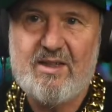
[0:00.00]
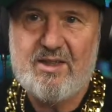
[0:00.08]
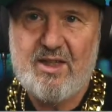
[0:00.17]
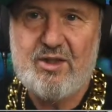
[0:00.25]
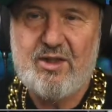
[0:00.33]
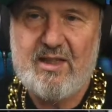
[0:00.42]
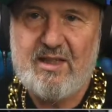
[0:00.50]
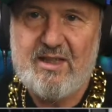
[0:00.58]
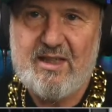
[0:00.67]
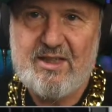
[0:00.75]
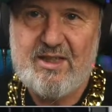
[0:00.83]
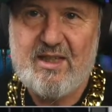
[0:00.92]
is essentially
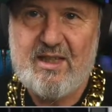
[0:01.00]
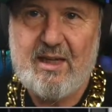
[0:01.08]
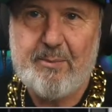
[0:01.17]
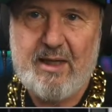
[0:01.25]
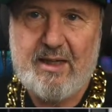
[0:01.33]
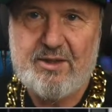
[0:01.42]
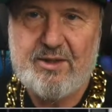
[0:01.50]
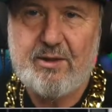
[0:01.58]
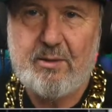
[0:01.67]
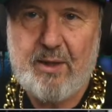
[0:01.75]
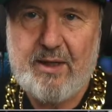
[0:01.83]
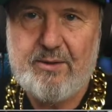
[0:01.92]
DC coming out of
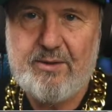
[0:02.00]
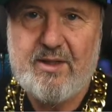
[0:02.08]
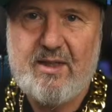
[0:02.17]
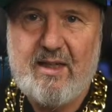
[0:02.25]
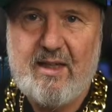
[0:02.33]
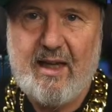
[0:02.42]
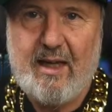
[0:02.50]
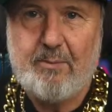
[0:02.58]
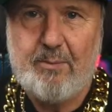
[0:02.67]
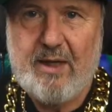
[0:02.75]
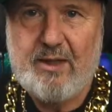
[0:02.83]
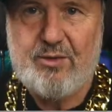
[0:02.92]
solar panels,
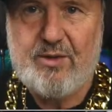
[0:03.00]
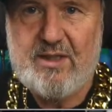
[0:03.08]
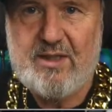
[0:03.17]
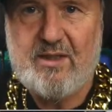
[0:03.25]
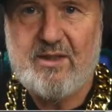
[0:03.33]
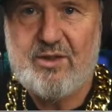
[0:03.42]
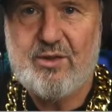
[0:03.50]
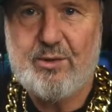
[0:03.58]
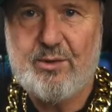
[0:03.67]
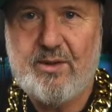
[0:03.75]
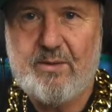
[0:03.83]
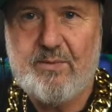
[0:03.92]
and batteries
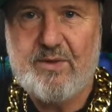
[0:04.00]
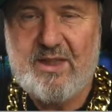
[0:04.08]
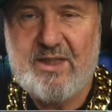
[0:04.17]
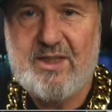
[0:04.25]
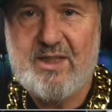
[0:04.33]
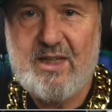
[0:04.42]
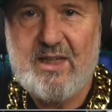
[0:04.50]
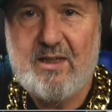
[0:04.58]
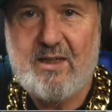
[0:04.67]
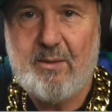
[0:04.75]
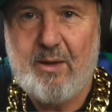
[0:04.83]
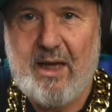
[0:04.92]
store
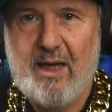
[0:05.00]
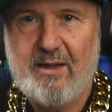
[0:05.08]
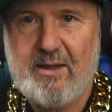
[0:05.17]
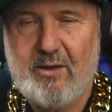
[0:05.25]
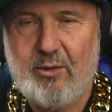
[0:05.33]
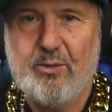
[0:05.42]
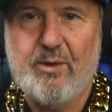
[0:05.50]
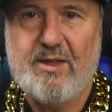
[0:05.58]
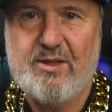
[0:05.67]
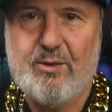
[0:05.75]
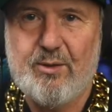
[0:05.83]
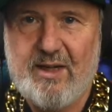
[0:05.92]
DC or they
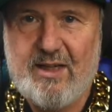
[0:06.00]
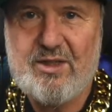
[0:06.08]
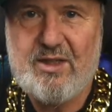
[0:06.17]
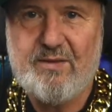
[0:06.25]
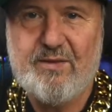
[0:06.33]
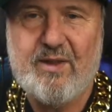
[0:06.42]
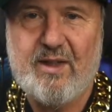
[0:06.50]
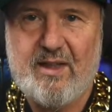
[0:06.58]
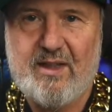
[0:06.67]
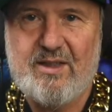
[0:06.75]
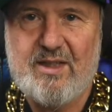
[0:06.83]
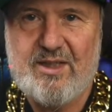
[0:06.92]
store energy via